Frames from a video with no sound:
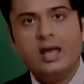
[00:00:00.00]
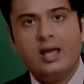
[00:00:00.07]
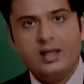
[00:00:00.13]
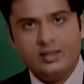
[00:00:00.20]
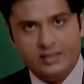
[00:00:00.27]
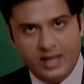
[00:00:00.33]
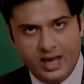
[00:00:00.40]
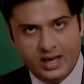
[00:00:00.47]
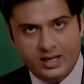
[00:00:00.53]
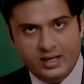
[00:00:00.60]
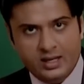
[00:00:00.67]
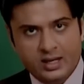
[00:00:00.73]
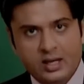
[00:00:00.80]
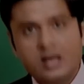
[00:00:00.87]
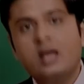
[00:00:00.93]
then
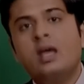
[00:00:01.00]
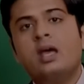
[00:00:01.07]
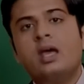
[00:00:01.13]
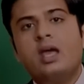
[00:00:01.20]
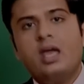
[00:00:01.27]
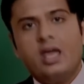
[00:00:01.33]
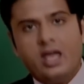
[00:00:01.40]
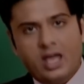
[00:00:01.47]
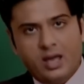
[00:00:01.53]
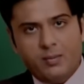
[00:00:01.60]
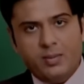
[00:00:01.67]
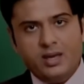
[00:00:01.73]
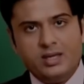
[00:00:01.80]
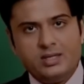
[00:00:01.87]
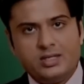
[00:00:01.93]

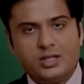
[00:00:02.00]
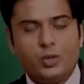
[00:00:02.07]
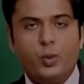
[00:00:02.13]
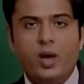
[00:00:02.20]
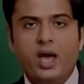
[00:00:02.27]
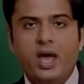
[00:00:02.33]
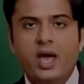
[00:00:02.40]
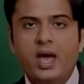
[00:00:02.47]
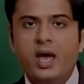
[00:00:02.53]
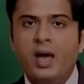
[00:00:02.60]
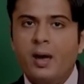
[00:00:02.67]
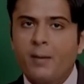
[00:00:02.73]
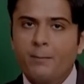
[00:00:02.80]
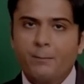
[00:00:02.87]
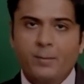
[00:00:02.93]
AB square
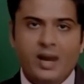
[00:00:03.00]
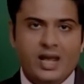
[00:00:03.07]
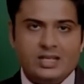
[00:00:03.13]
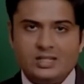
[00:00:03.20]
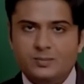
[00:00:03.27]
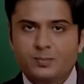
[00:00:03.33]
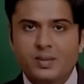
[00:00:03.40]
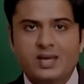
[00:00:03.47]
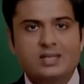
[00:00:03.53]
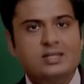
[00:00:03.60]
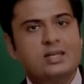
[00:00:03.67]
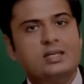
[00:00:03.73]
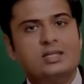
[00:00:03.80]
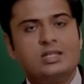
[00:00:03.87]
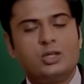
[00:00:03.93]
plus
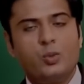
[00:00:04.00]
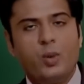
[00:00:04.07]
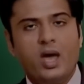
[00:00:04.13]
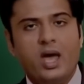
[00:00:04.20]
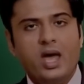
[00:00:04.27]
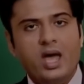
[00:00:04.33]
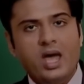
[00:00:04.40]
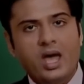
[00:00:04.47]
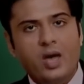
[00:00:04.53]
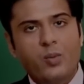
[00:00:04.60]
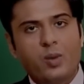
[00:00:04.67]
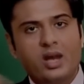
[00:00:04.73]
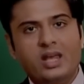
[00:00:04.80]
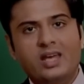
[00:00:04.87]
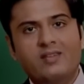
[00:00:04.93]
BC square
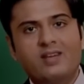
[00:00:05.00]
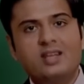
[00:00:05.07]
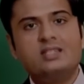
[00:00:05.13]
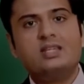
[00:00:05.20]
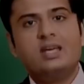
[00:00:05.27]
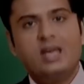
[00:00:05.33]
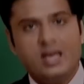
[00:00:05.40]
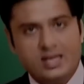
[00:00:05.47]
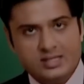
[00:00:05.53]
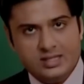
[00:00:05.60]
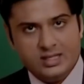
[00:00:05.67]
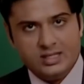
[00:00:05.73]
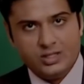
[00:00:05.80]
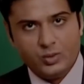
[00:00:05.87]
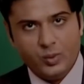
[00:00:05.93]
will give us AC
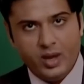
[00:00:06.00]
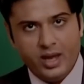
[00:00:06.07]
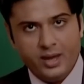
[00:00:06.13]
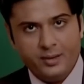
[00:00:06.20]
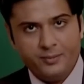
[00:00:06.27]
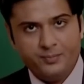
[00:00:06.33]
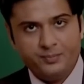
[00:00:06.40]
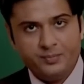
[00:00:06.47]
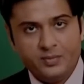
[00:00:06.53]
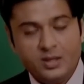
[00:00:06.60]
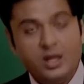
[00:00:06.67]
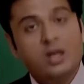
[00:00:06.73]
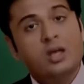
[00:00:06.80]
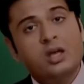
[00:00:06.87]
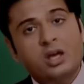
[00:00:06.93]
square.
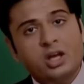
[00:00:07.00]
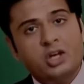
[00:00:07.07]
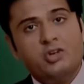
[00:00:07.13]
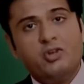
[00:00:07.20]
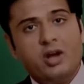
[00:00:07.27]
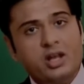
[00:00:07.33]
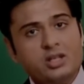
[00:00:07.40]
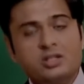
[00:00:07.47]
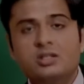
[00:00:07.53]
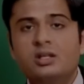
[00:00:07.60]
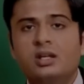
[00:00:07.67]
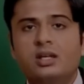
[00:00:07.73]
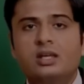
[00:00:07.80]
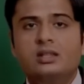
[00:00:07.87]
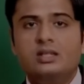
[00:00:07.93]

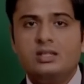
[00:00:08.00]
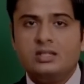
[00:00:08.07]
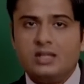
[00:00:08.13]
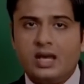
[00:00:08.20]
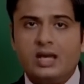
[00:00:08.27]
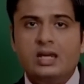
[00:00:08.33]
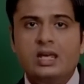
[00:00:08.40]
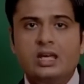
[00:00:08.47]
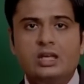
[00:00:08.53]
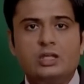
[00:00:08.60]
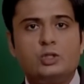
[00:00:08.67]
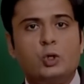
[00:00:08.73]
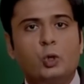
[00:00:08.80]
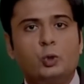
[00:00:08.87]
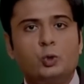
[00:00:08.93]
Traditionally, this technique is
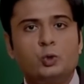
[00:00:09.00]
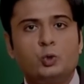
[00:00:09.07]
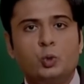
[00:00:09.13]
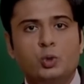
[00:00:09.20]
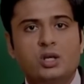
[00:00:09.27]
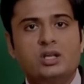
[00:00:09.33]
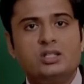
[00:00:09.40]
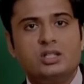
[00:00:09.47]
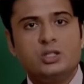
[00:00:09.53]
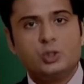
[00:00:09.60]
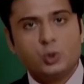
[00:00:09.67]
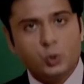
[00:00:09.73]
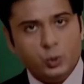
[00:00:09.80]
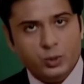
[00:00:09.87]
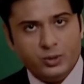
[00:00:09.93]
taught to students in
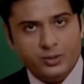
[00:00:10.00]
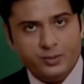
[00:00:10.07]
school,